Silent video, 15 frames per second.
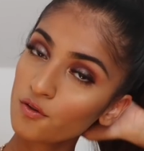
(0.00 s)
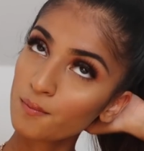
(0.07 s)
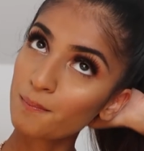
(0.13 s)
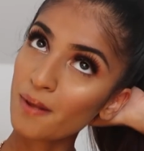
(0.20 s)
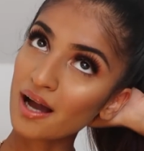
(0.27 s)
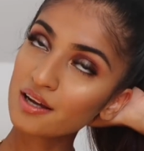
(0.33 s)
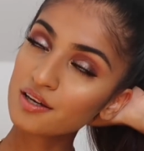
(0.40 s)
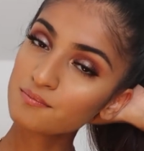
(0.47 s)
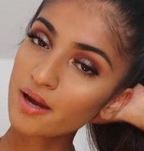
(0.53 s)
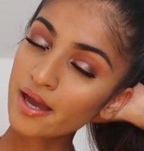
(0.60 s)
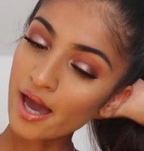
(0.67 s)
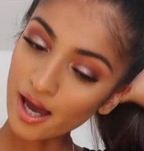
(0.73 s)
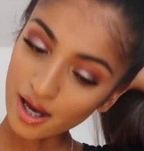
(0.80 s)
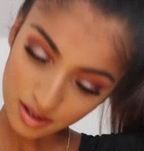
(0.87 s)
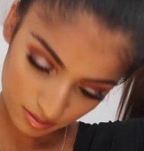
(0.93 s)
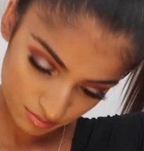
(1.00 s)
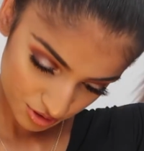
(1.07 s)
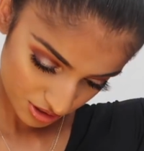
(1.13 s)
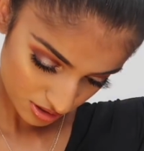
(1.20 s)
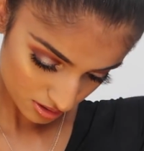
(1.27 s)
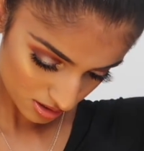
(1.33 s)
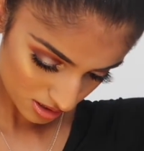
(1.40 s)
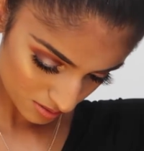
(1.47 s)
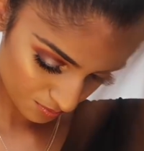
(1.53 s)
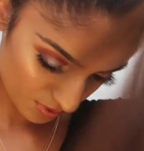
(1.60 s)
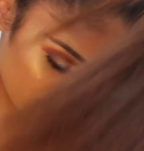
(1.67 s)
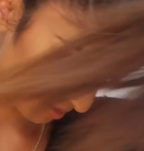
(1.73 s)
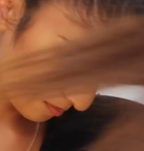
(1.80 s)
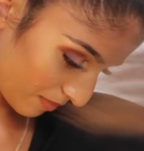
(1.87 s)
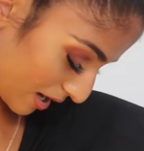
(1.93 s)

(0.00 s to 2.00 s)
For the back of my head, I'm just going to spray the